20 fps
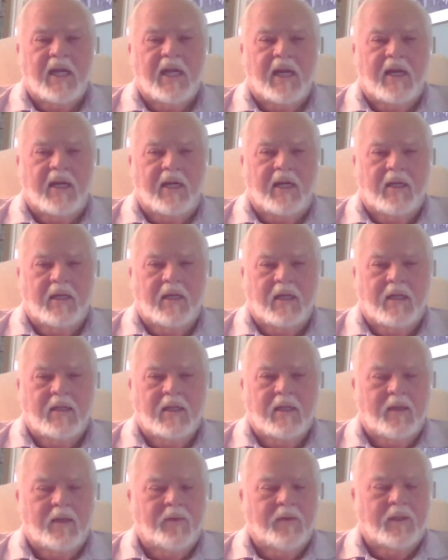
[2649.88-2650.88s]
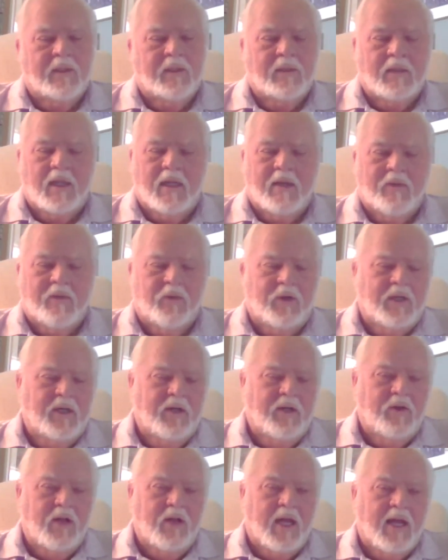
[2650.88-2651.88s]
Tell you, I wouldn't
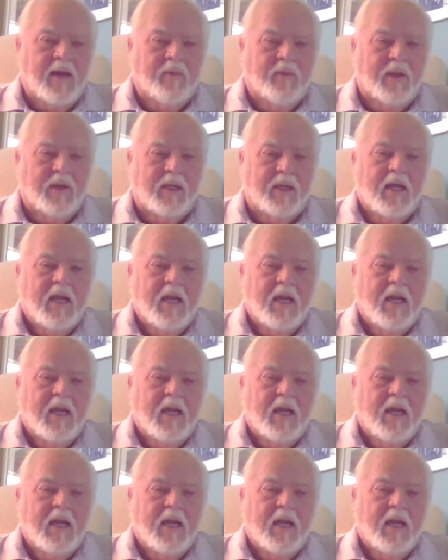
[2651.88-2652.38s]
do that, but